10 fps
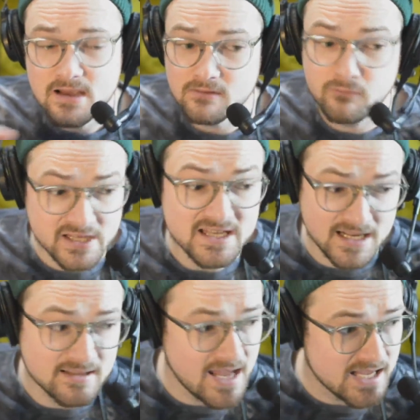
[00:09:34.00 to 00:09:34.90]
really
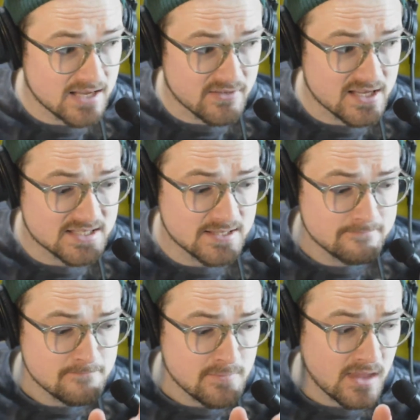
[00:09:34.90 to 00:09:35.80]
getting the hang of this,
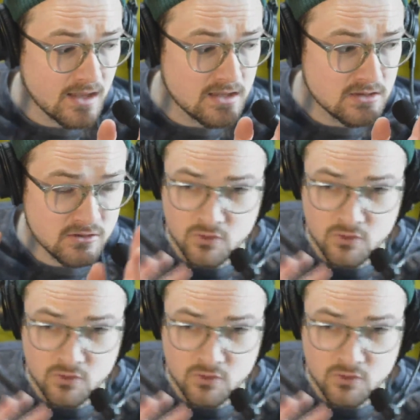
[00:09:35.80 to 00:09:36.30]
you